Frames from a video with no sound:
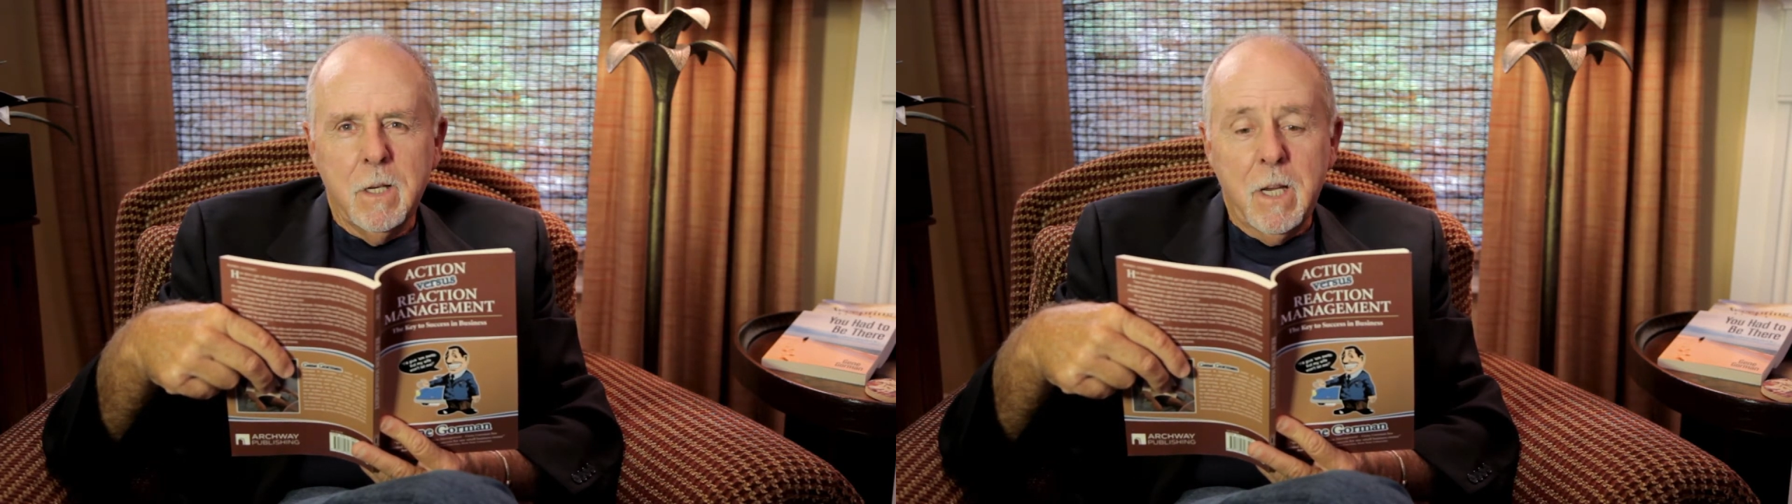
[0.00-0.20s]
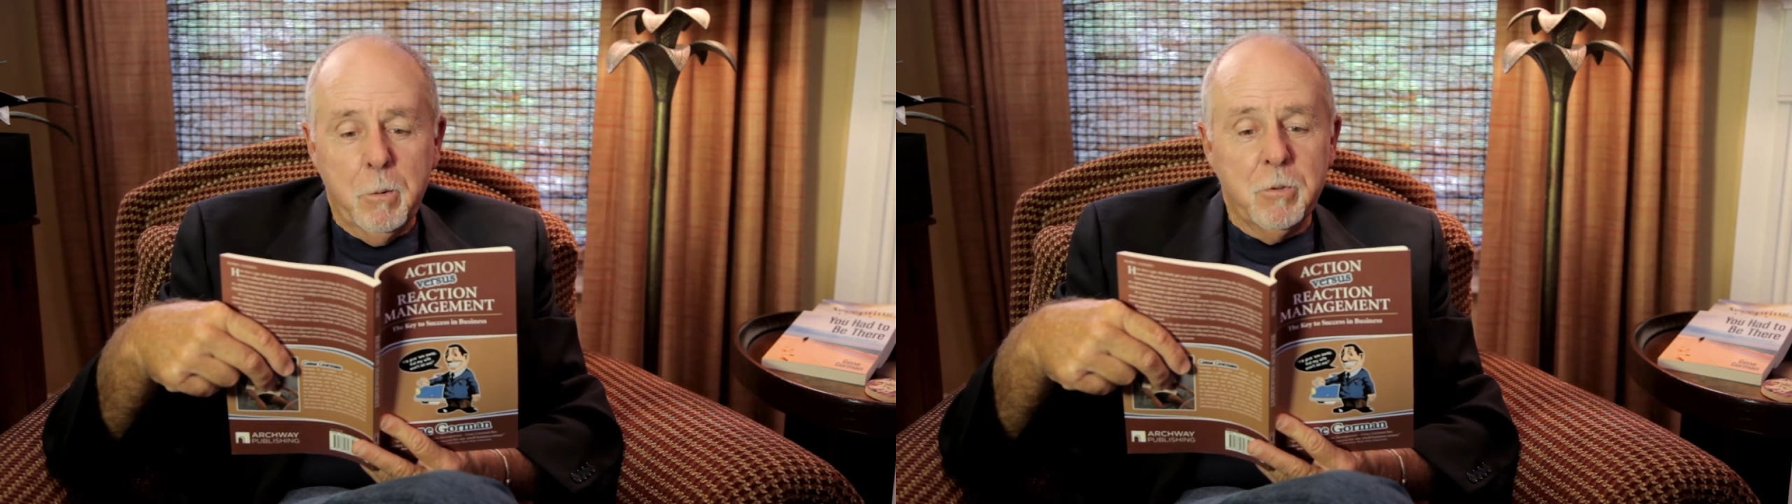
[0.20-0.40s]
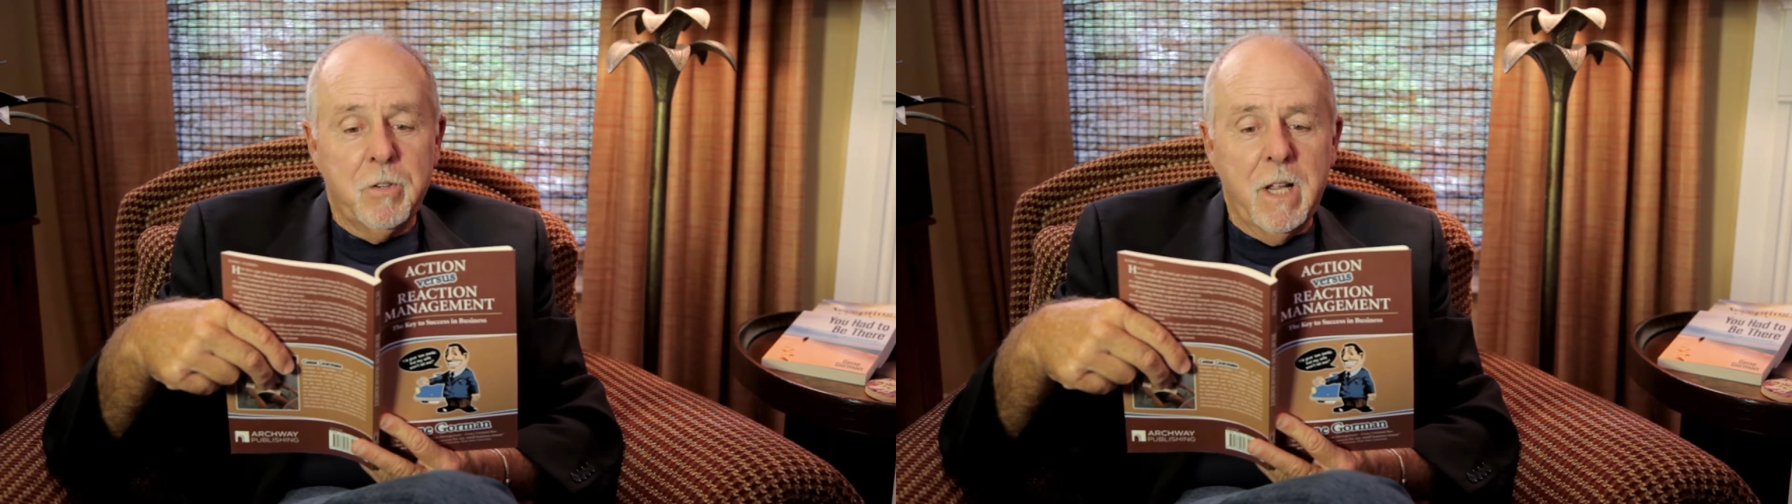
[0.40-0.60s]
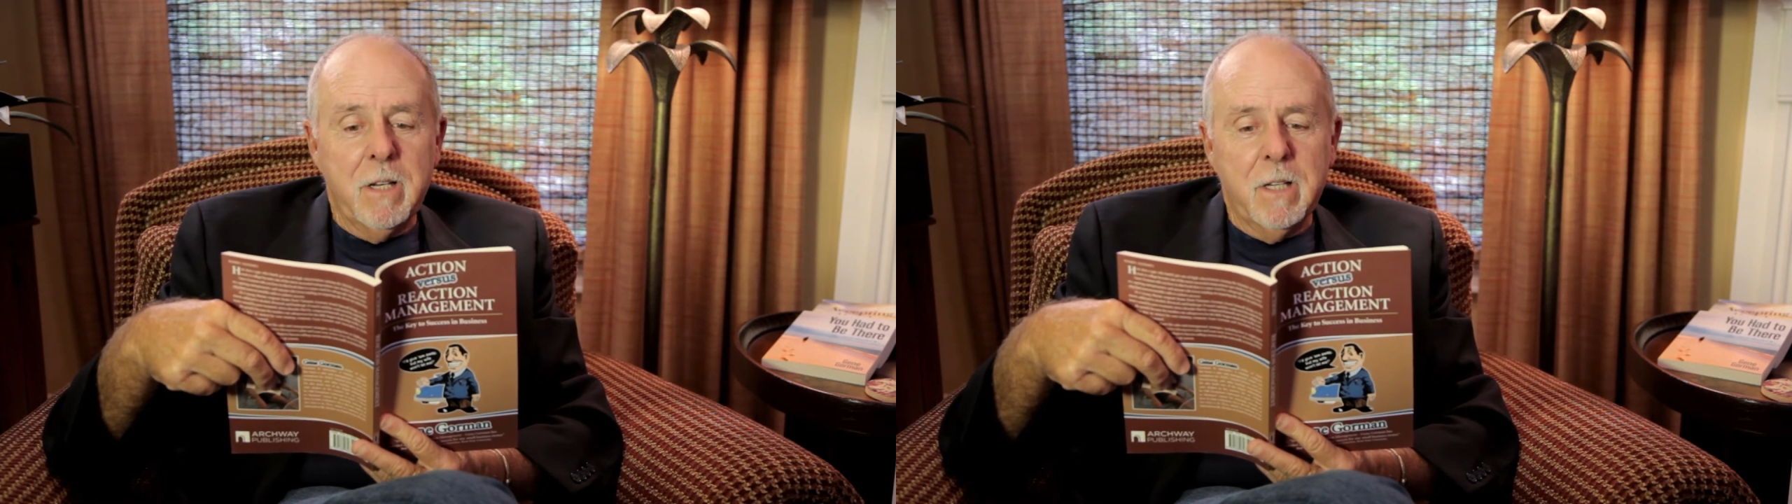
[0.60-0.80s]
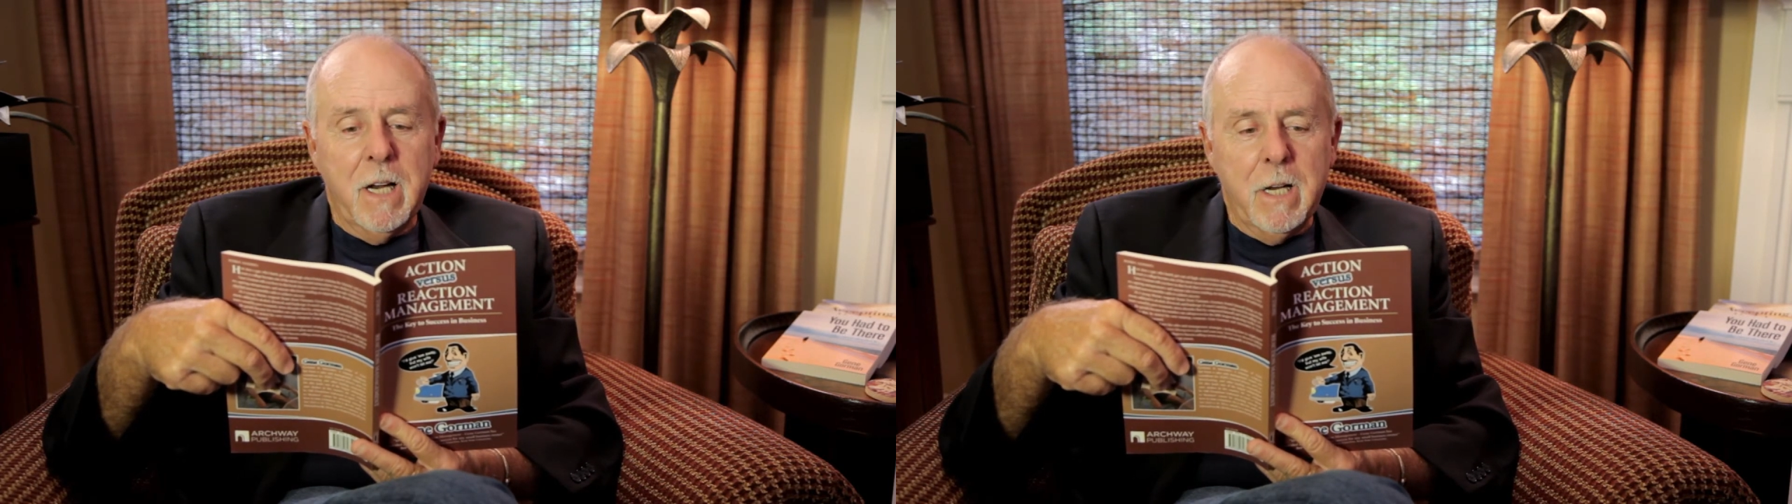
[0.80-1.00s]
It was then
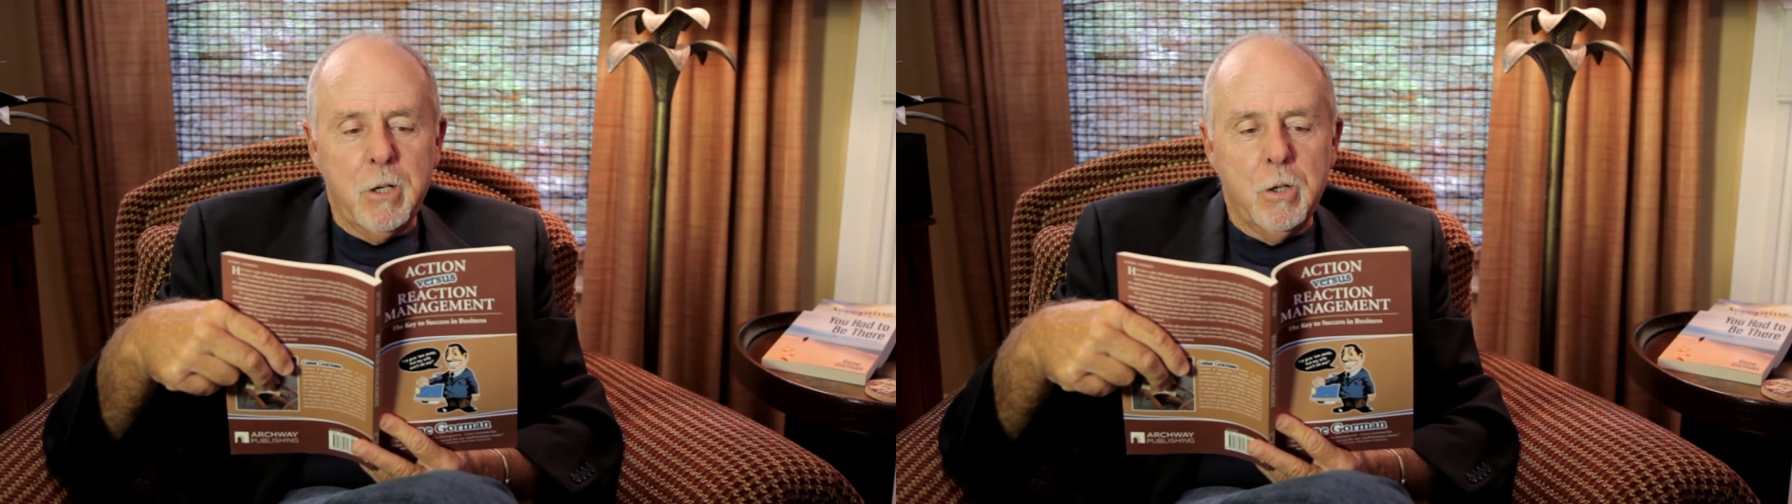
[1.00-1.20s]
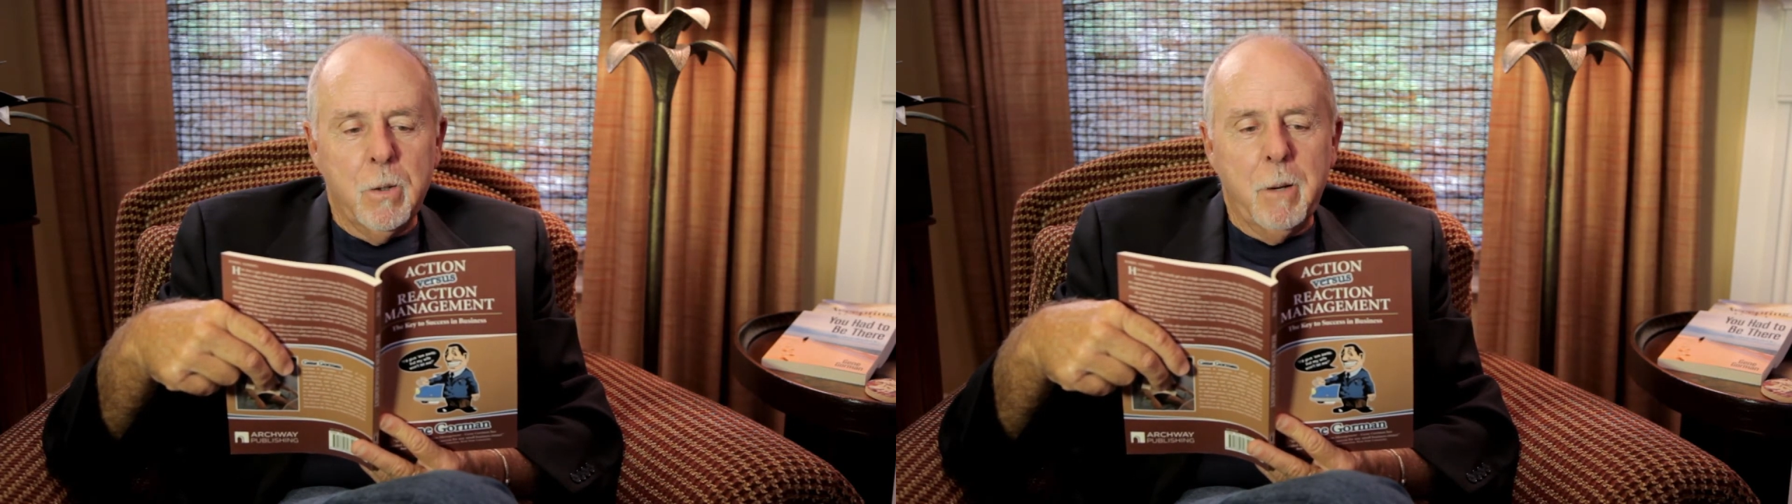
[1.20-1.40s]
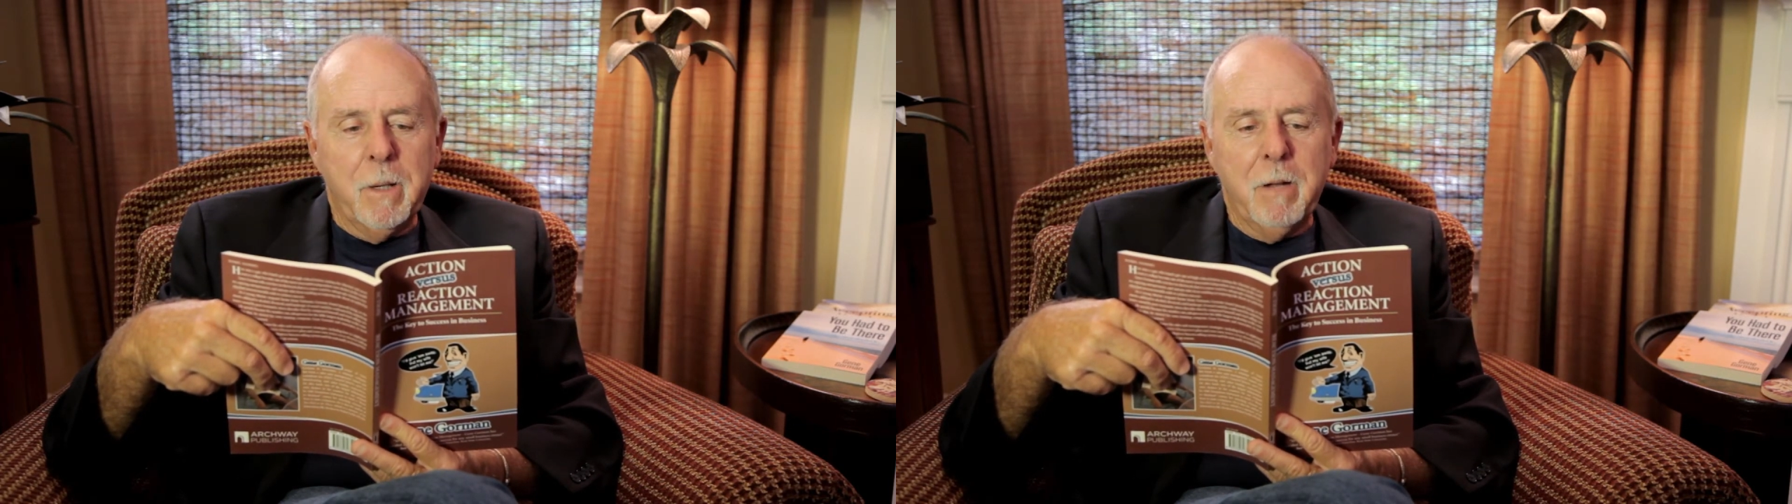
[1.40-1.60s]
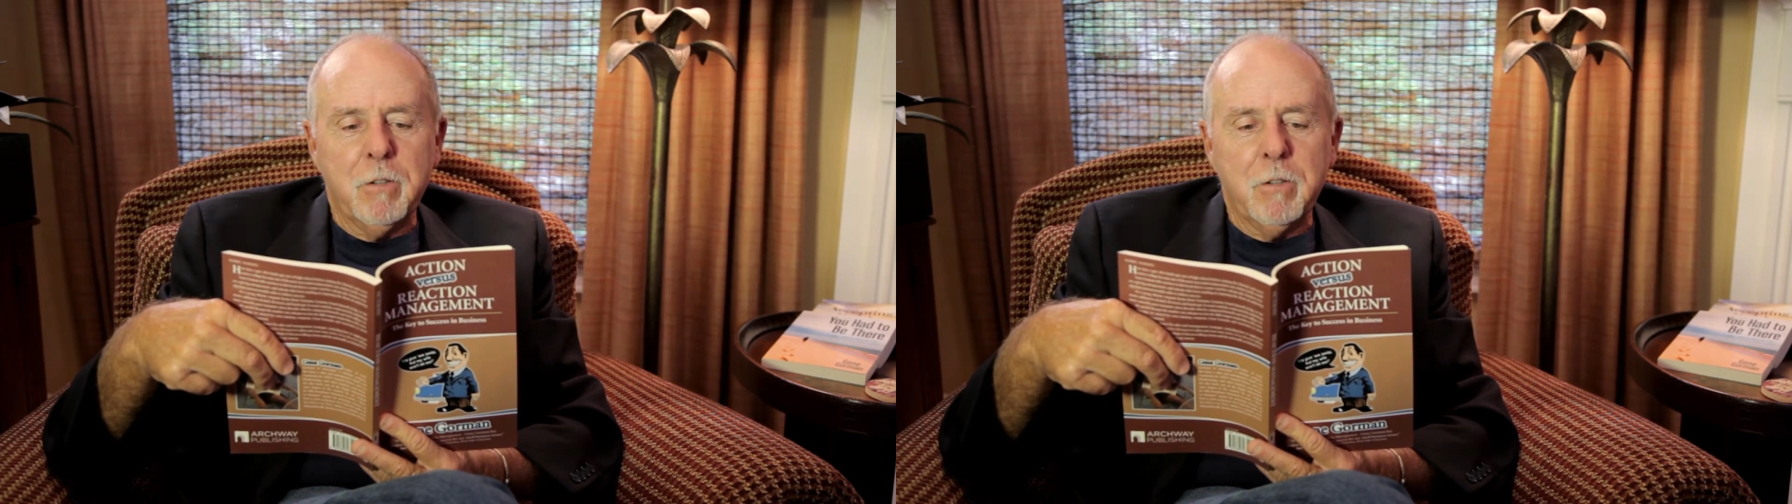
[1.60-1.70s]
that I knew I would have